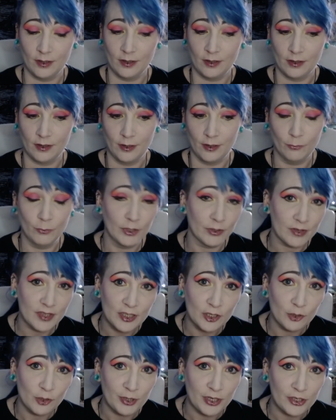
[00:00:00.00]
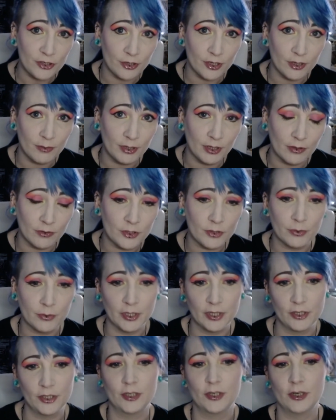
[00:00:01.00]
I will still be streaming on
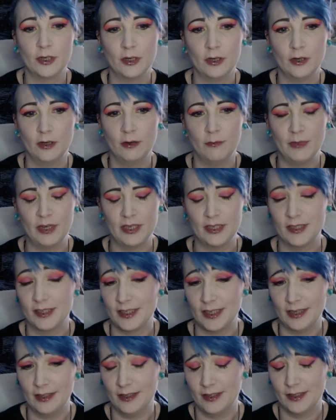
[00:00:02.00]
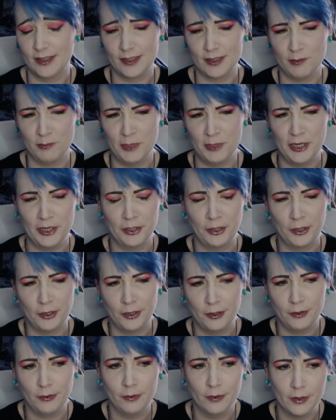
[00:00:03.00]
Twitch. Uh, I meant to say this a minute
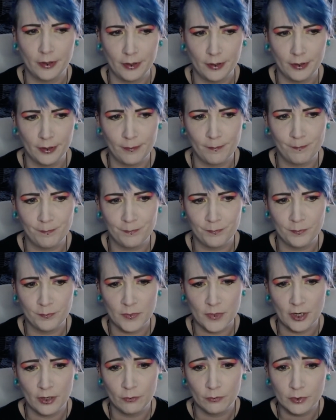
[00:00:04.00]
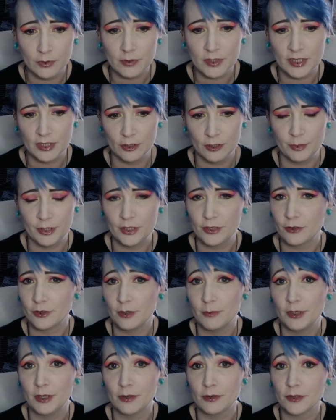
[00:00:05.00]
ago. Um, I will still be
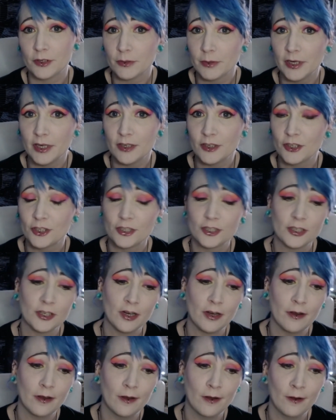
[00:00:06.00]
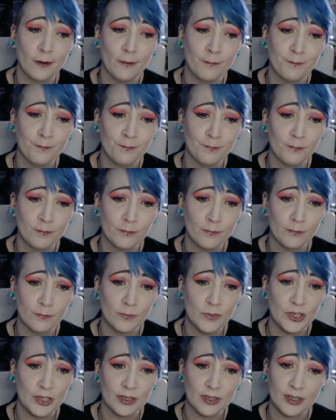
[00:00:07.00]
streaming on Twitch. Um,
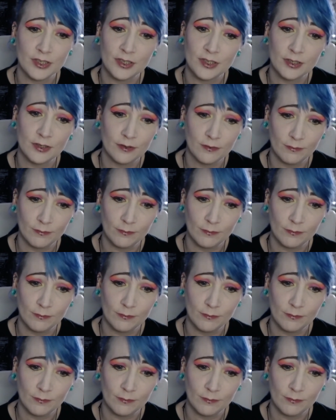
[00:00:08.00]
just